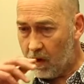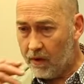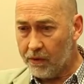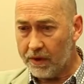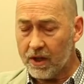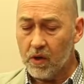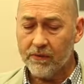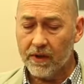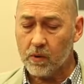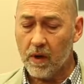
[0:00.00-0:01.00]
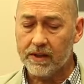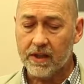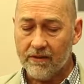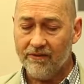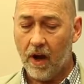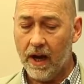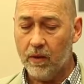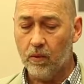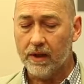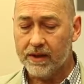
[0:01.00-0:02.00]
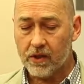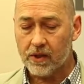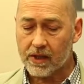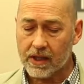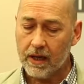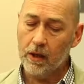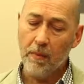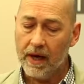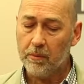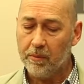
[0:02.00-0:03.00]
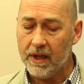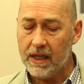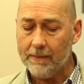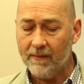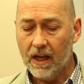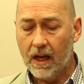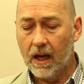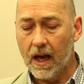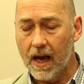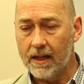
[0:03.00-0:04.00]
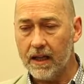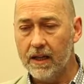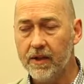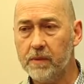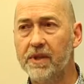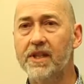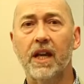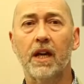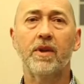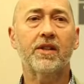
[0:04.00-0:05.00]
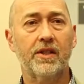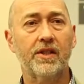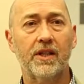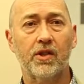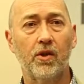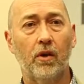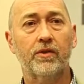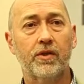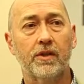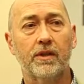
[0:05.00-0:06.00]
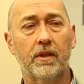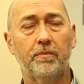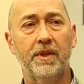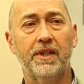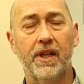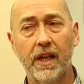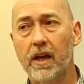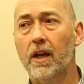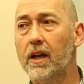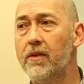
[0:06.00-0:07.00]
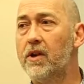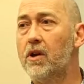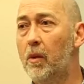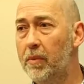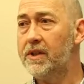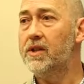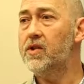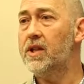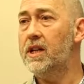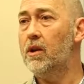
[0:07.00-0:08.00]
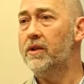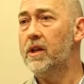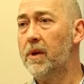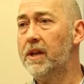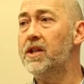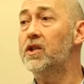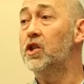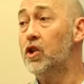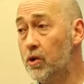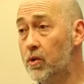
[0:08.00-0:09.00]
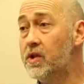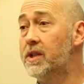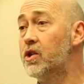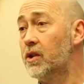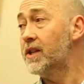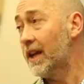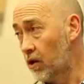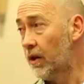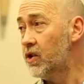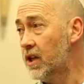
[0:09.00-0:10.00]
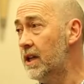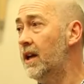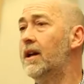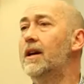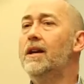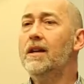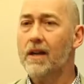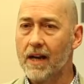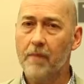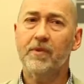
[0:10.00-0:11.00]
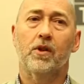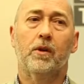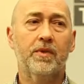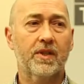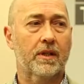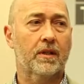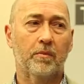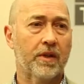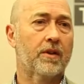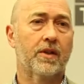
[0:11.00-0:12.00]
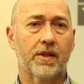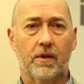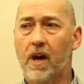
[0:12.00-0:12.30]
Thought it useful as well to define what a digital skill might be, and in this particular instance it's not particularly the competency or the ability to use digital technology, your laptops, your computers, your